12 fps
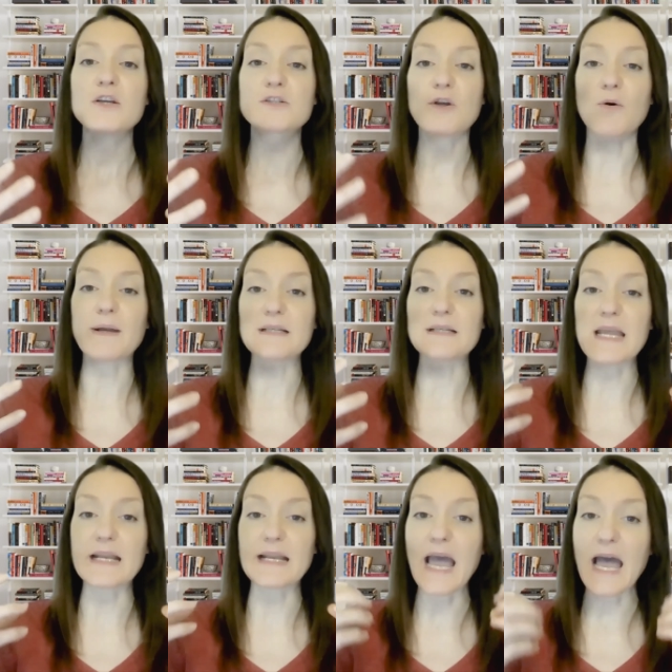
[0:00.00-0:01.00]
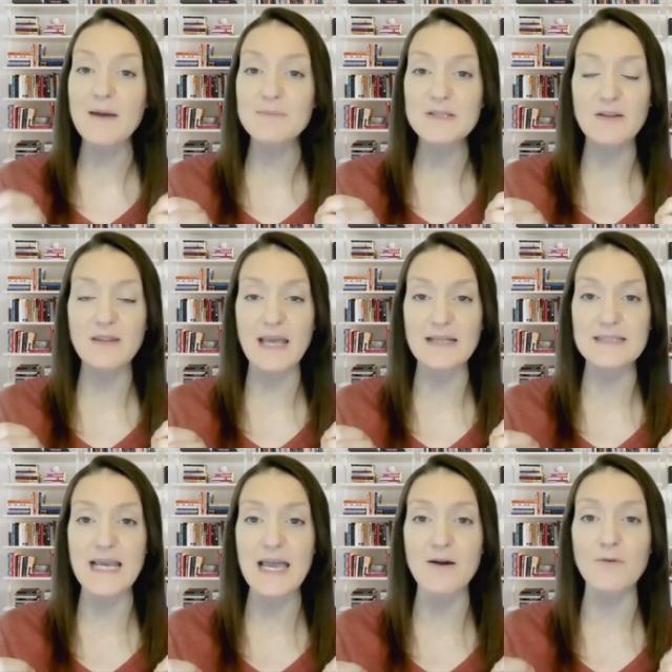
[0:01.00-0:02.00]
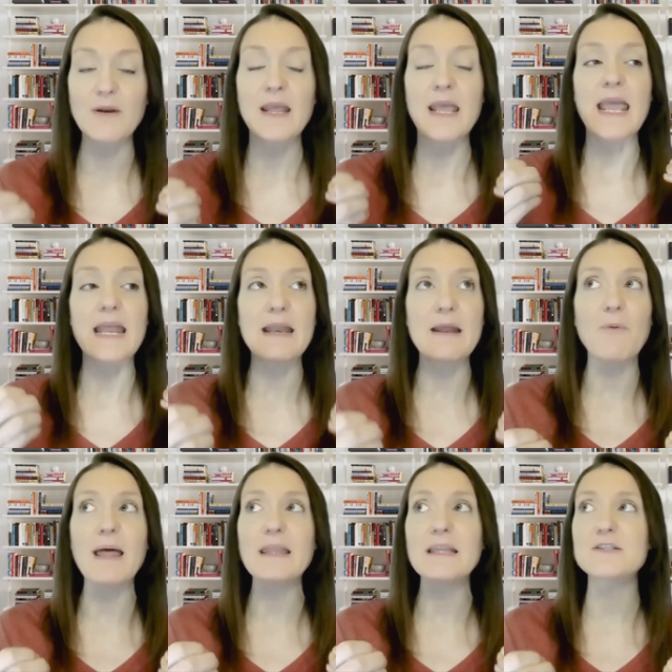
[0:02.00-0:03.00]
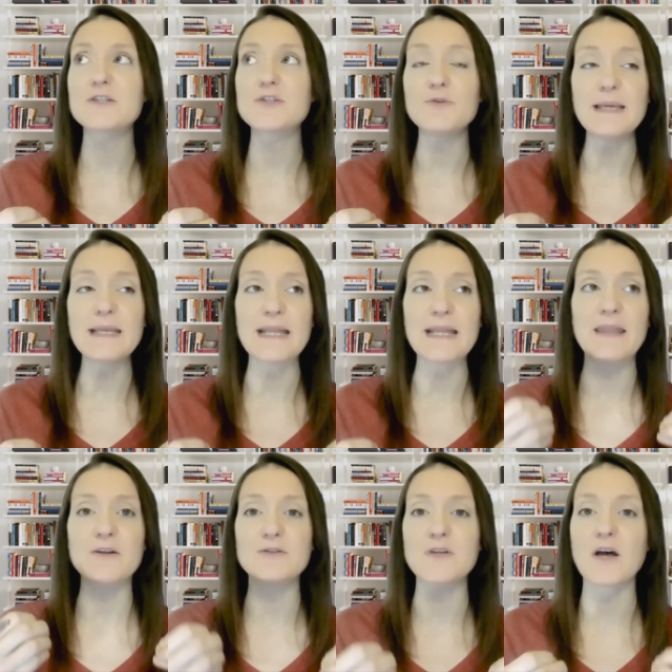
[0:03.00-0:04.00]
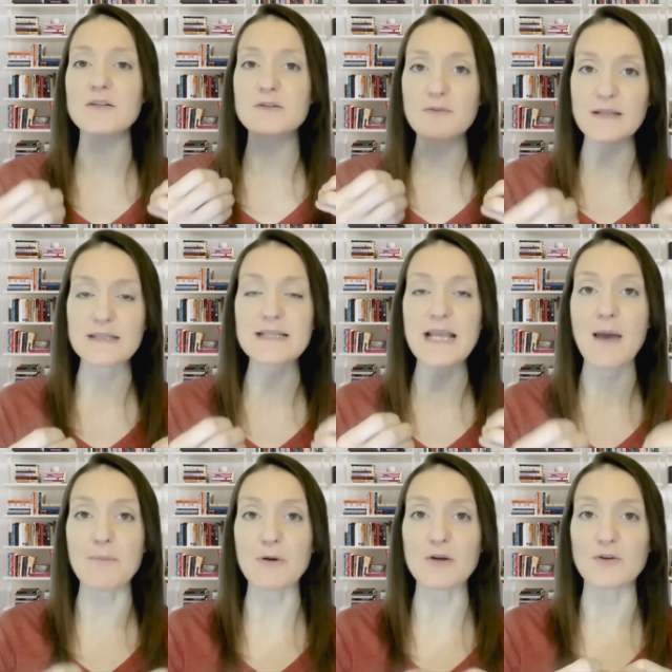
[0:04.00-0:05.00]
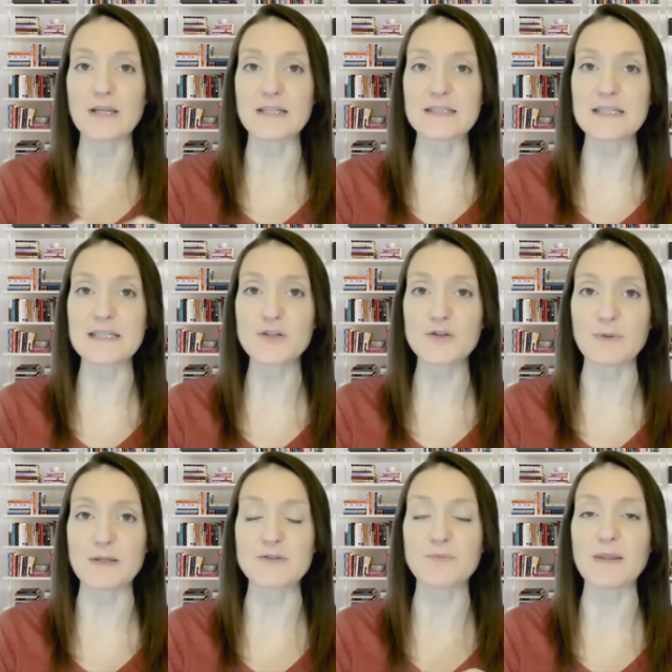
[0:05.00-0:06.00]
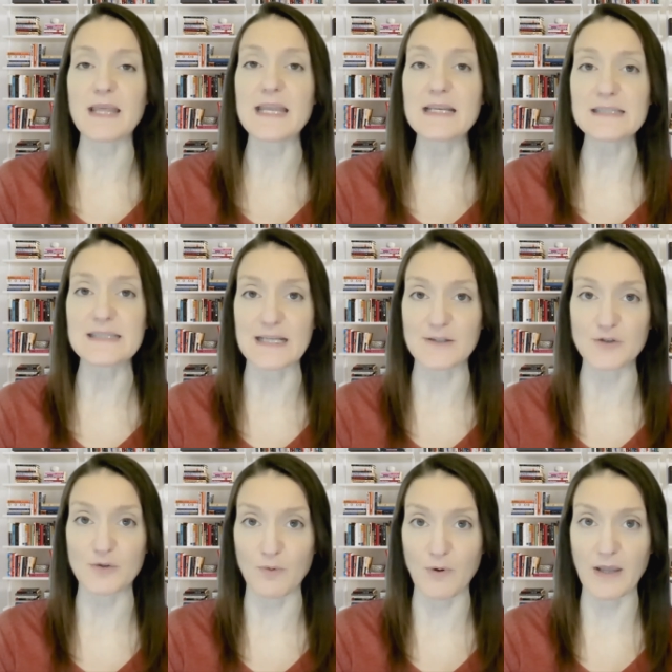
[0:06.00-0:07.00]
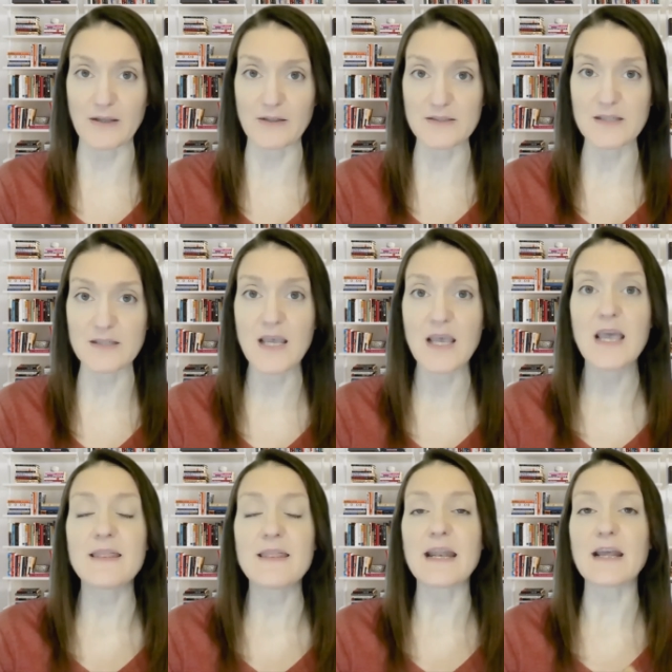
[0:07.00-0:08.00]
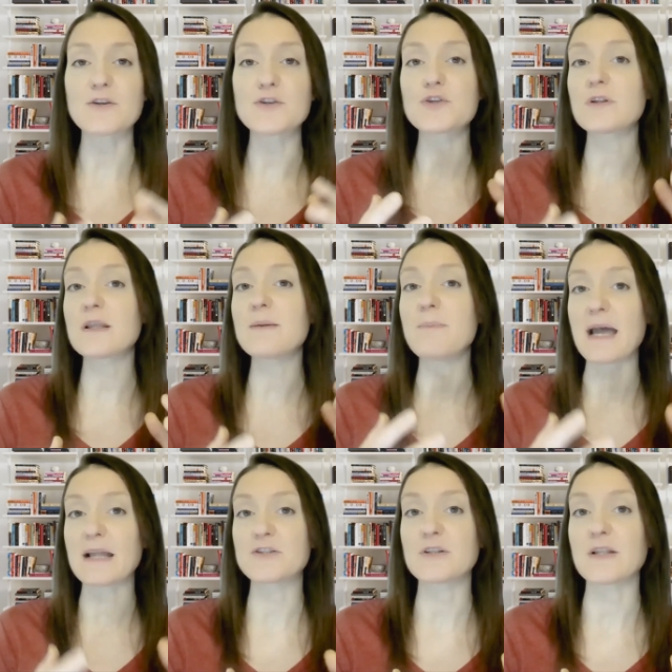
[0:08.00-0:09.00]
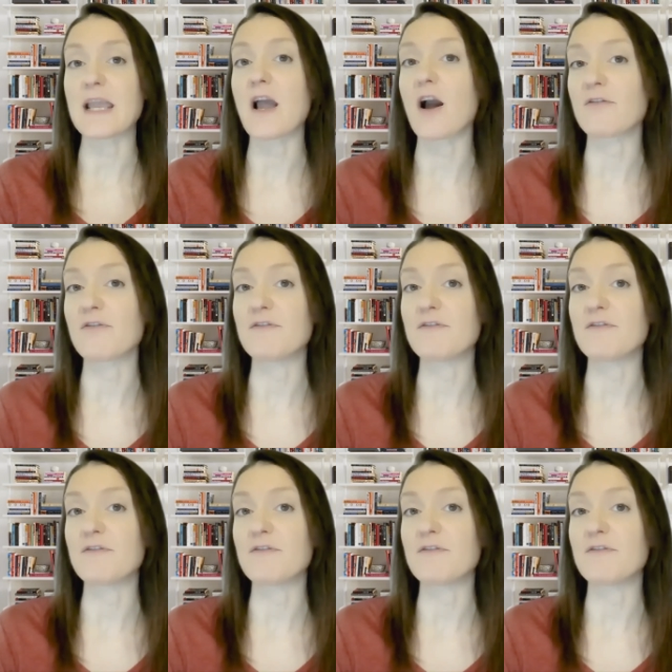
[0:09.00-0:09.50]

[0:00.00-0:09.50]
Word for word: So it, it calms all that down. And while it's doing that, there's also these chemical constituents within essential oils that actually modulate our